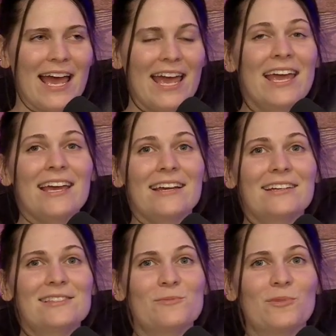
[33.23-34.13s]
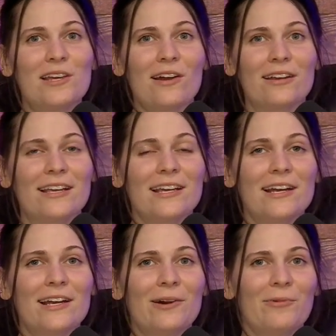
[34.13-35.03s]
And we are
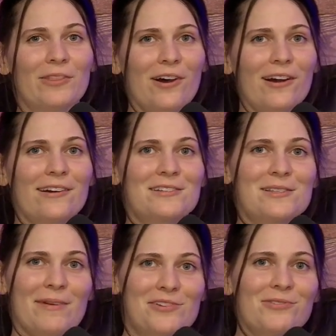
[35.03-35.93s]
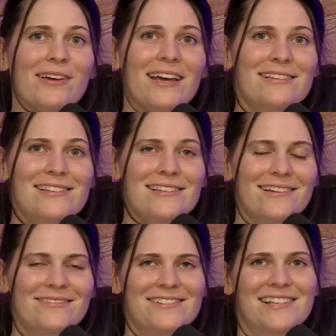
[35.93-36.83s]
here with our special guest.
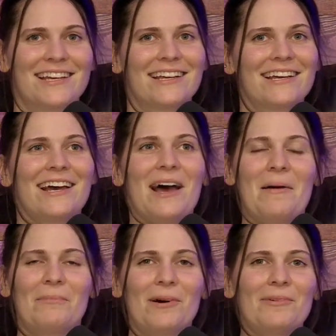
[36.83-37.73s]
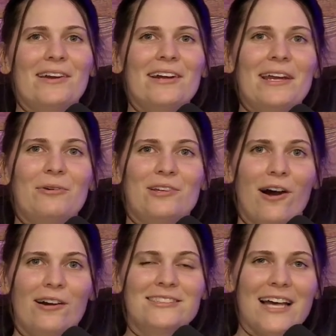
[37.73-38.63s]
I'm just kidding. But we are here with
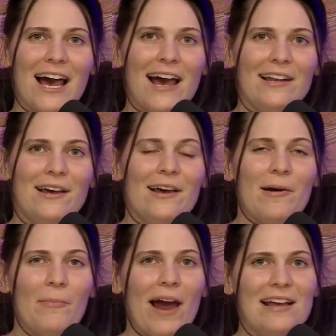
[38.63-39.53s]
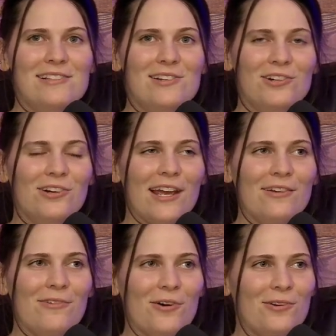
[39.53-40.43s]
our dad, Pastor
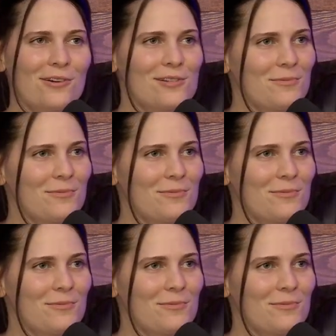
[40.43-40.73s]
Craig Roters.